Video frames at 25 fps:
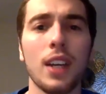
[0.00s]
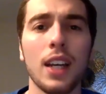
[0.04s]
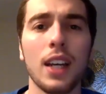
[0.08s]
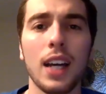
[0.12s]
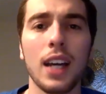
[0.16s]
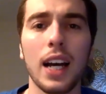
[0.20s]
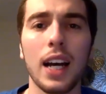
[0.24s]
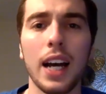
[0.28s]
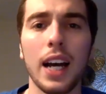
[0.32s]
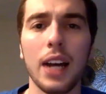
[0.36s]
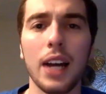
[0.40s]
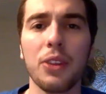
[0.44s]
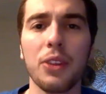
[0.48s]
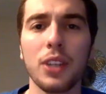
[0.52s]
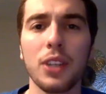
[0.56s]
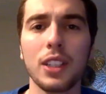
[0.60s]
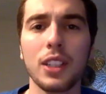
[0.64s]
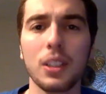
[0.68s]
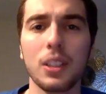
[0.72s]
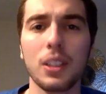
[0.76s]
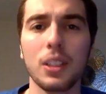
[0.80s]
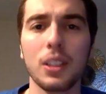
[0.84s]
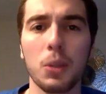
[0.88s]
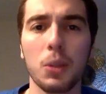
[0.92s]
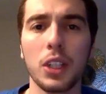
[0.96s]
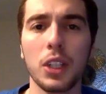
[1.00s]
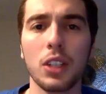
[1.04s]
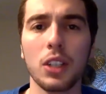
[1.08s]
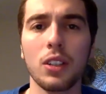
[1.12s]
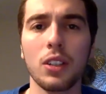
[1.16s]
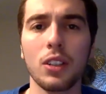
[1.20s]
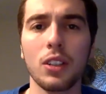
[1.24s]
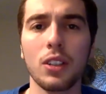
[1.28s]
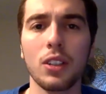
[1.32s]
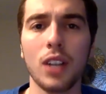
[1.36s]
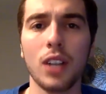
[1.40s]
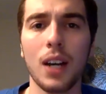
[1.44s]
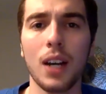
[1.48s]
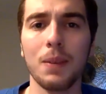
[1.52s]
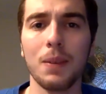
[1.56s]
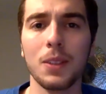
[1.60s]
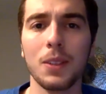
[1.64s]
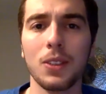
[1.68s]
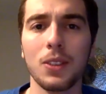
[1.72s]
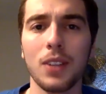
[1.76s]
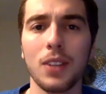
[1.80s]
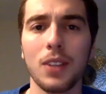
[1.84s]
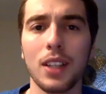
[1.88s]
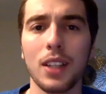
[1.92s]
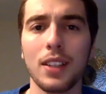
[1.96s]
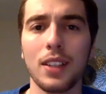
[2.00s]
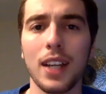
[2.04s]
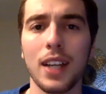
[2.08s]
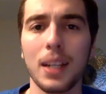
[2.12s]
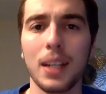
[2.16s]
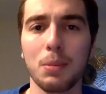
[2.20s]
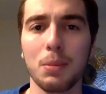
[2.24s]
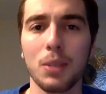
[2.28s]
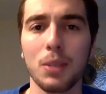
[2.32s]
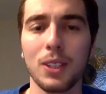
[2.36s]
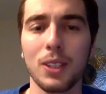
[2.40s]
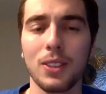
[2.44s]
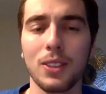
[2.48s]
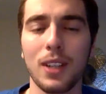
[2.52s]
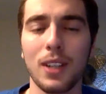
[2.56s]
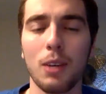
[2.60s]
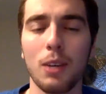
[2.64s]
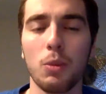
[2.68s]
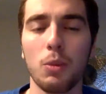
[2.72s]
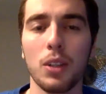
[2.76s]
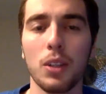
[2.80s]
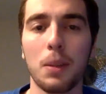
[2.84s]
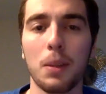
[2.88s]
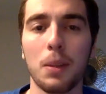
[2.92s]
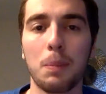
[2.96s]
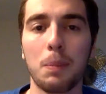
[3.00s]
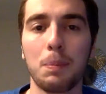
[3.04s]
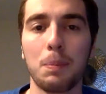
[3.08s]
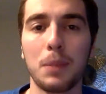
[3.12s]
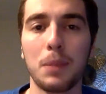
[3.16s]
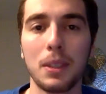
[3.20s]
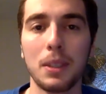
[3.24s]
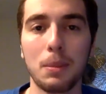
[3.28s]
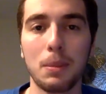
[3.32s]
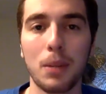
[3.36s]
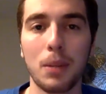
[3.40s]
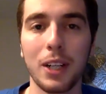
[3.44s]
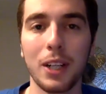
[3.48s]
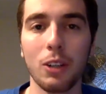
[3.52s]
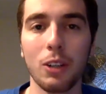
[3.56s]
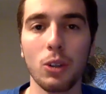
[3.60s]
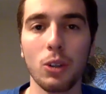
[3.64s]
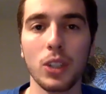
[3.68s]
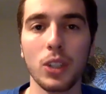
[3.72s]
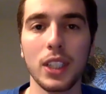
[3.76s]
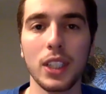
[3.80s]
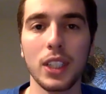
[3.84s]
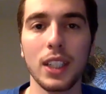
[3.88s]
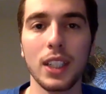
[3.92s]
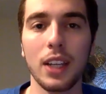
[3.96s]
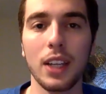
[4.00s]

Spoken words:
I think it's pretty clear and obvious that Dak Prescott will be a priority.